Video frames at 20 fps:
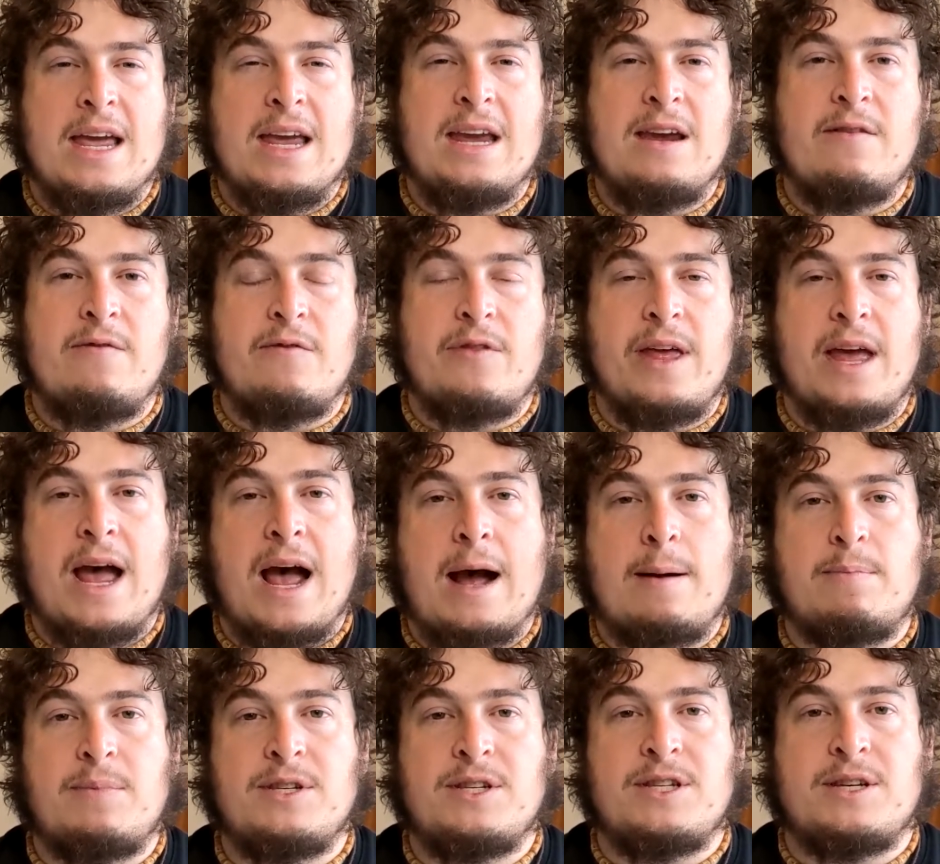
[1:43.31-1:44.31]
if there
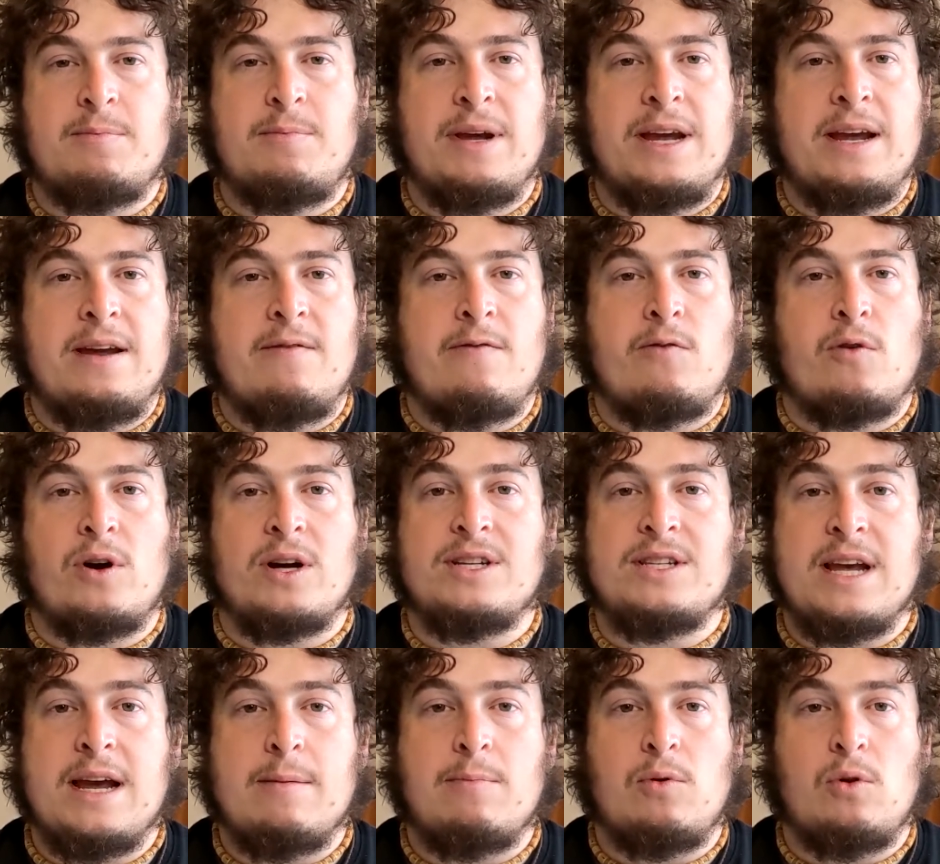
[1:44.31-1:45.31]
happens to be, for
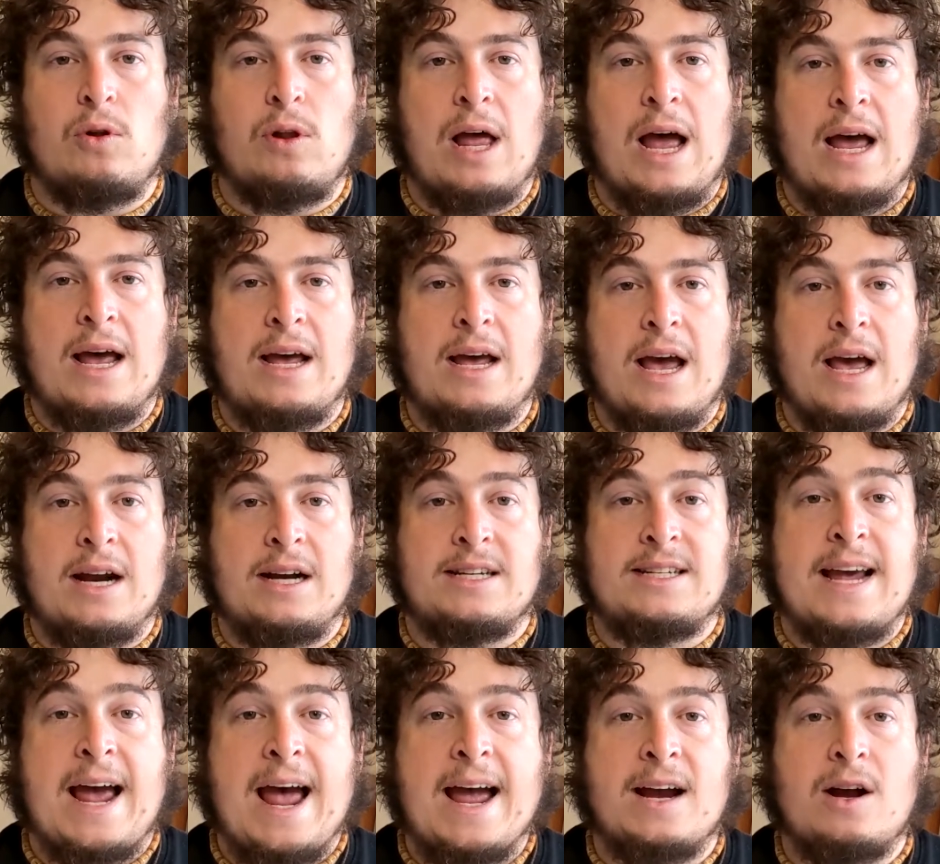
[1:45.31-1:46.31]
example, an
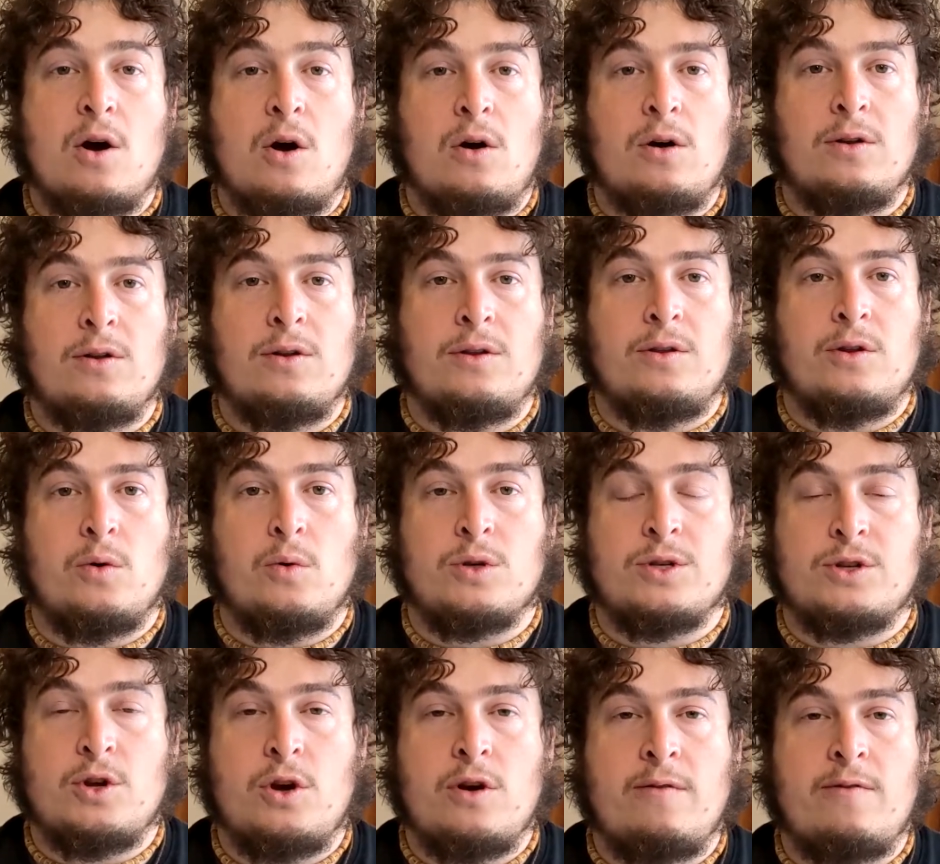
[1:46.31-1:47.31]
attack on the
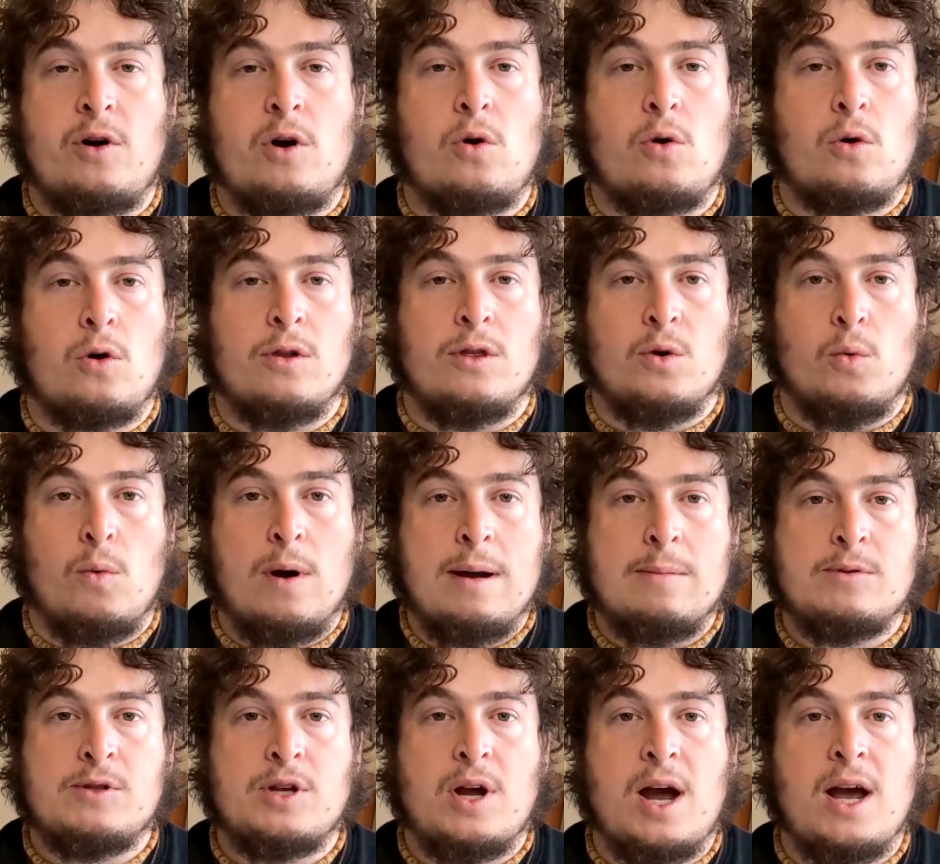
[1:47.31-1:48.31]
server or on the
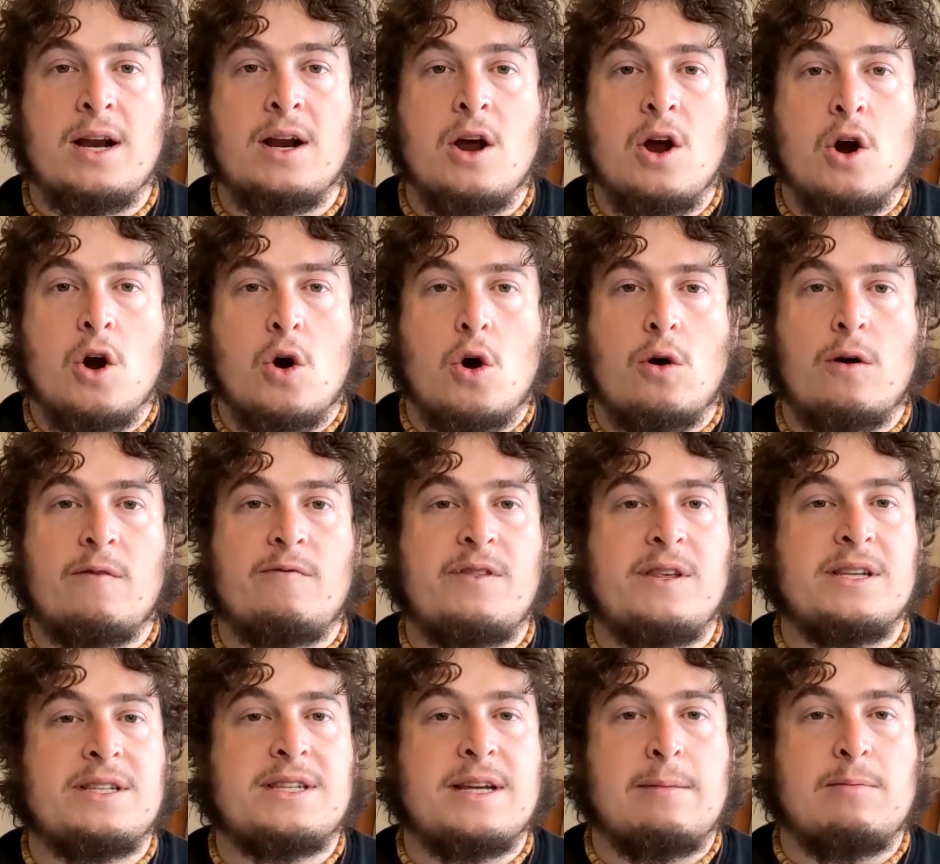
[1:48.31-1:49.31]
website, or if
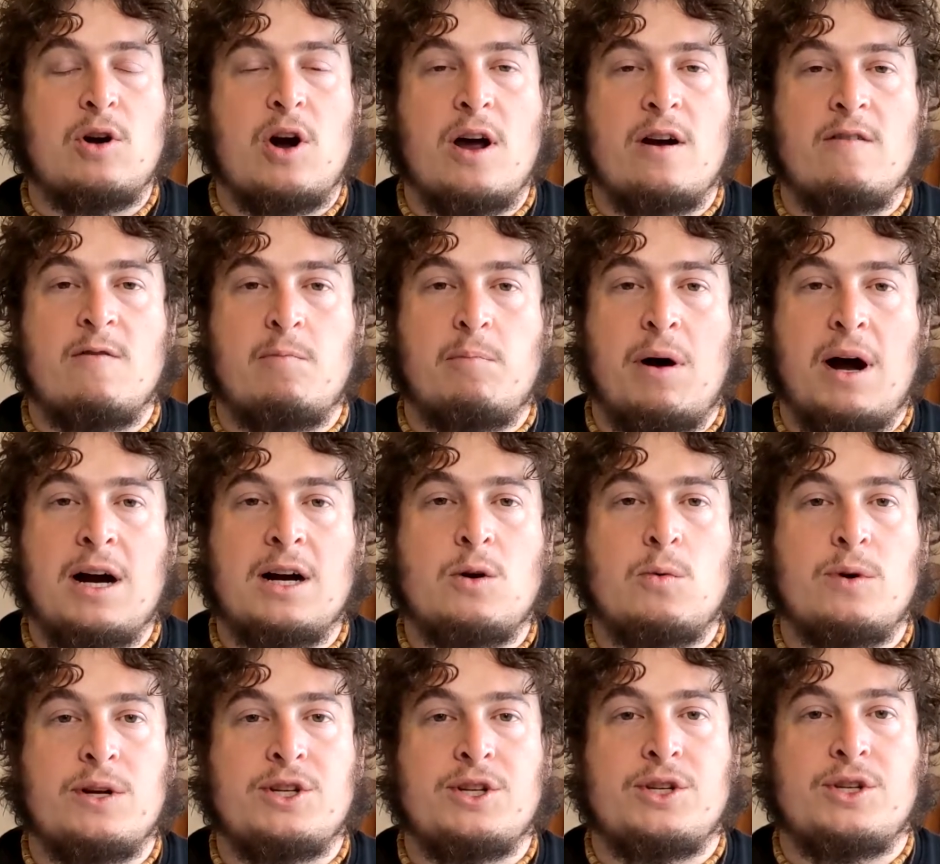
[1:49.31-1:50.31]
there's some kind of
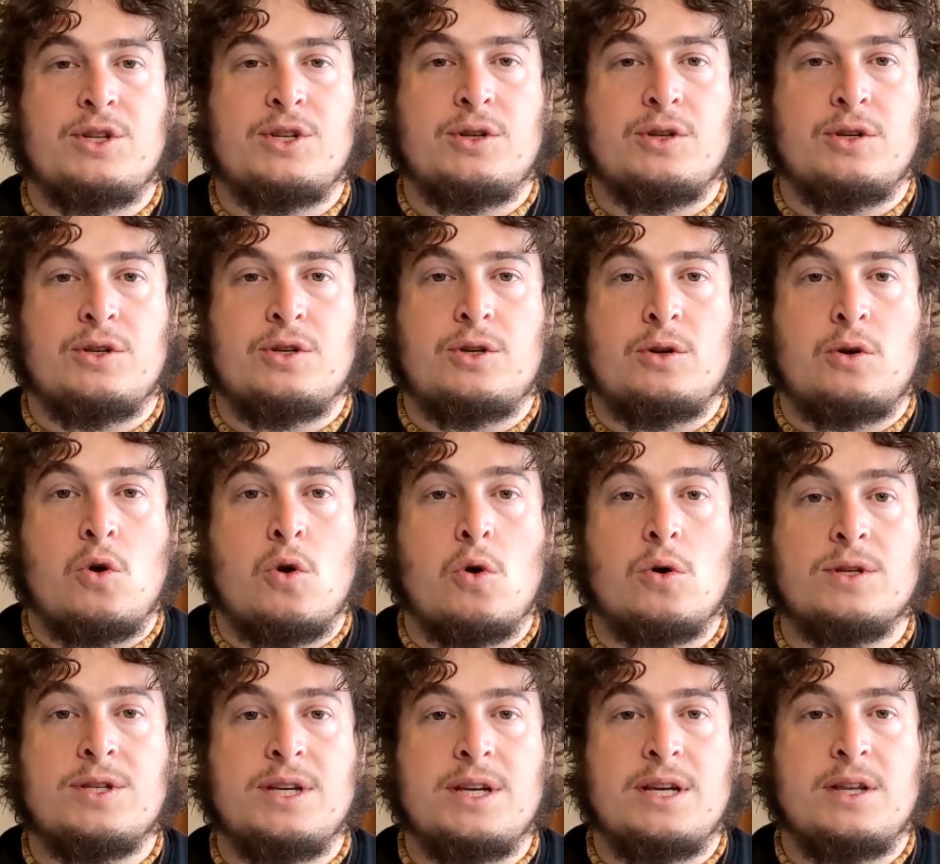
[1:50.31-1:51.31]
bug which is
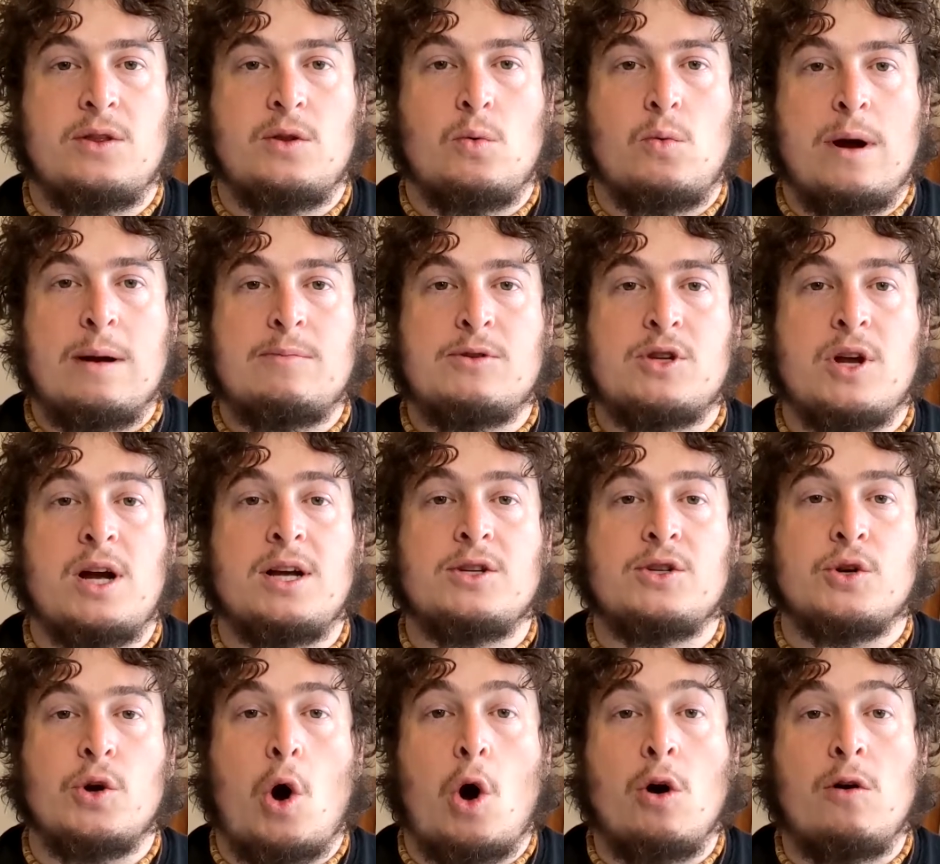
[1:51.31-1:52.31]
causing the website
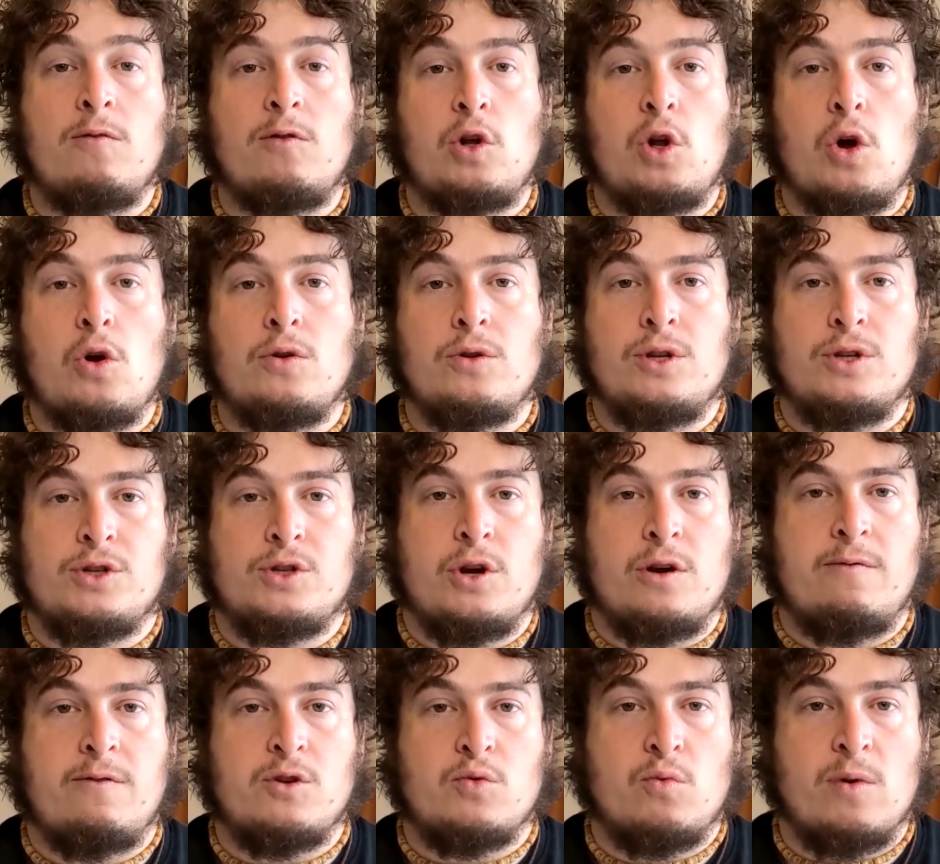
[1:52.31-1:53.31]
to overload the
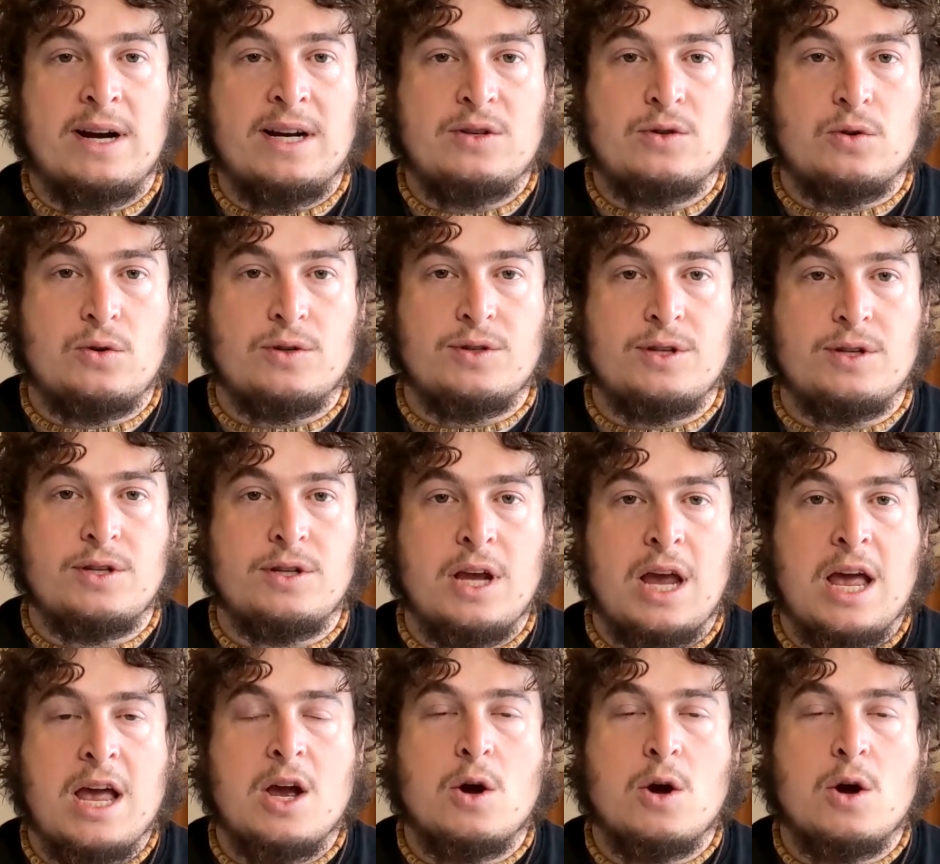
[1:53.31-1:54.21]
server's resources.